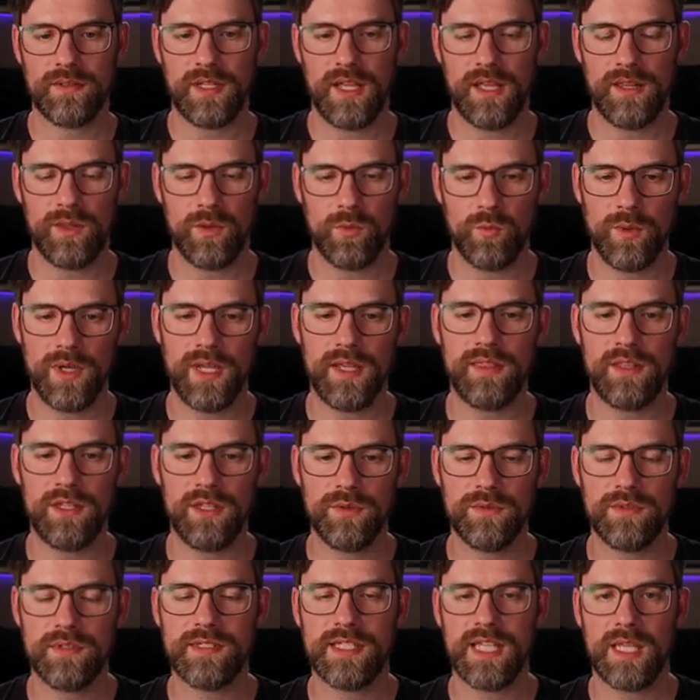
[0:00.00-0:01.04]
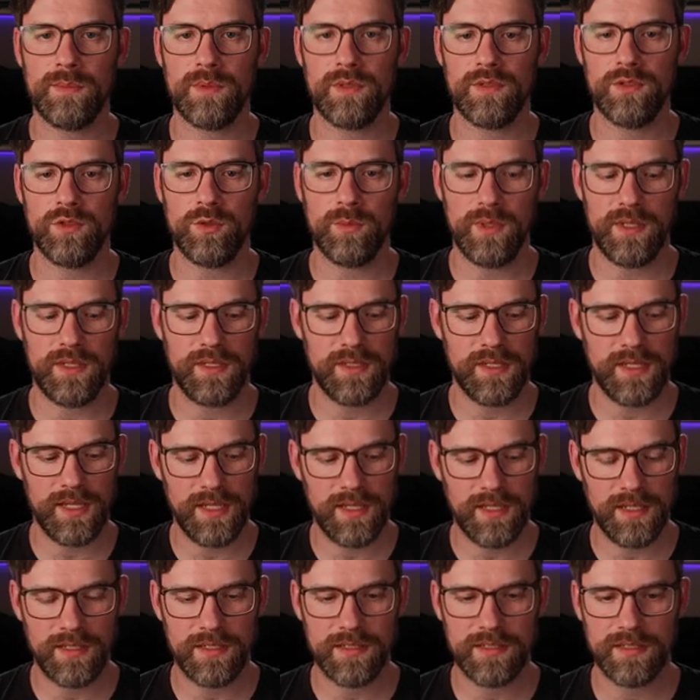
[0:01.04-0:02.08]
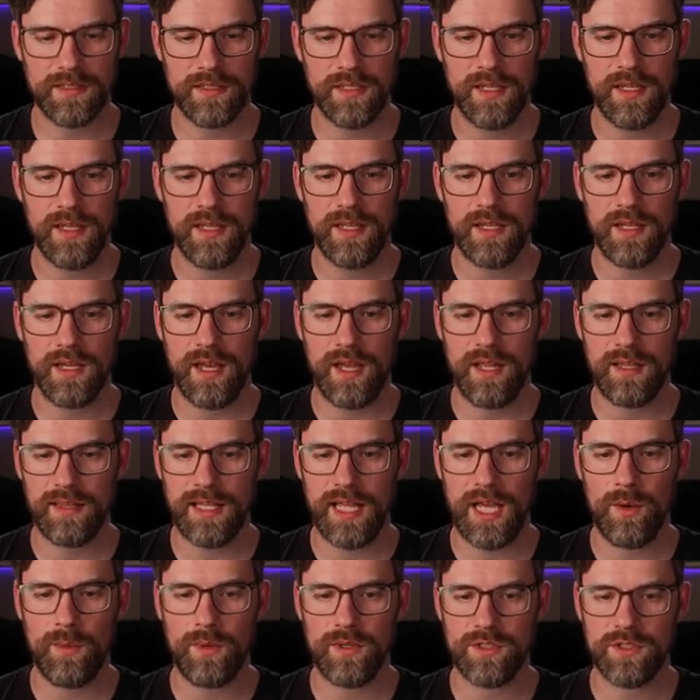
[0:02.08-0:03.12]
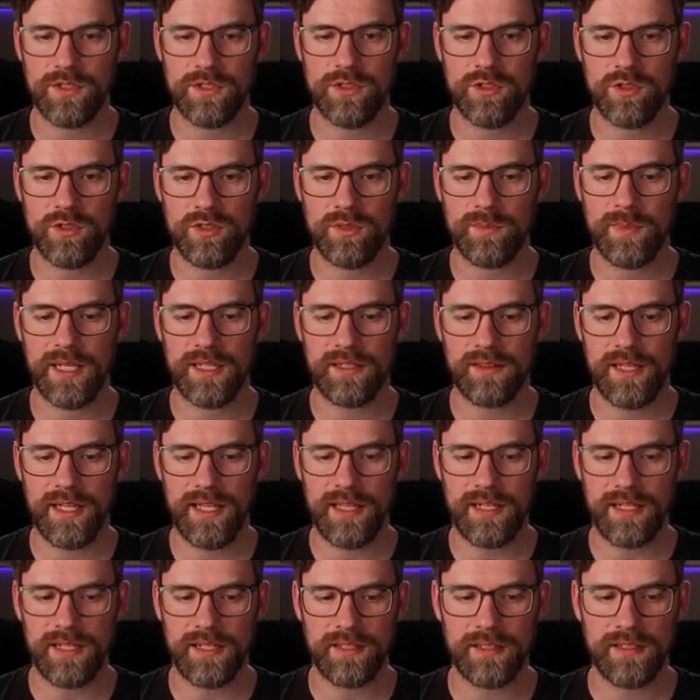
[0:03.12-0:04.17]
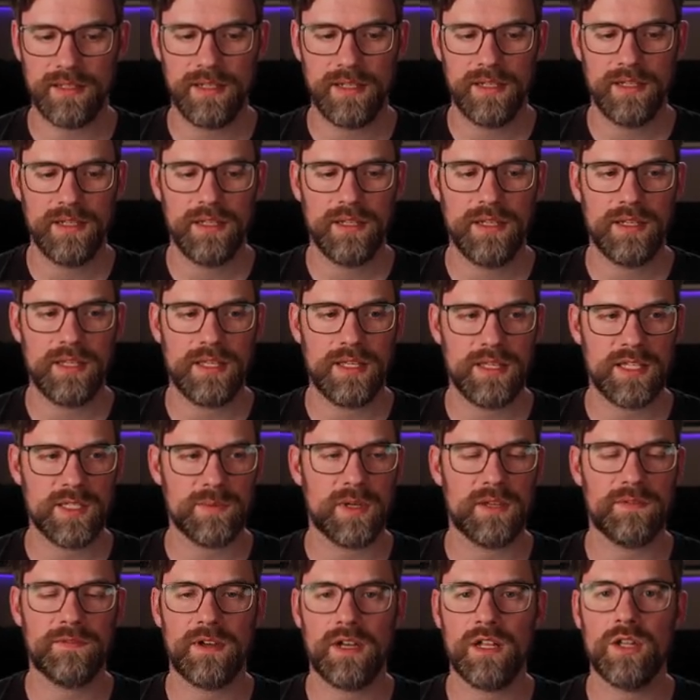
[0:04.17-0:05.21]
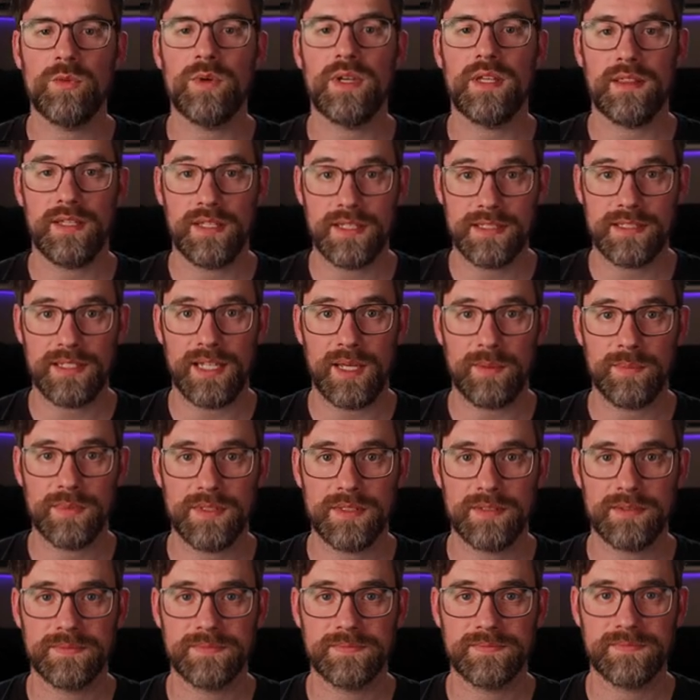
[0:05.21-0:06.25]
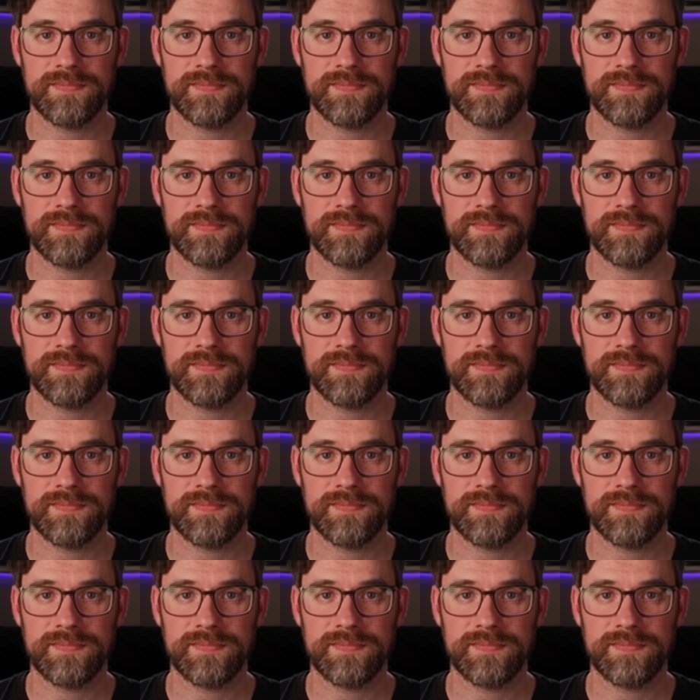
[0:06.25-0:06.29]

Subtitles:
And the way that you disable Lumen and allow it to do the baked lighting is by following these steps.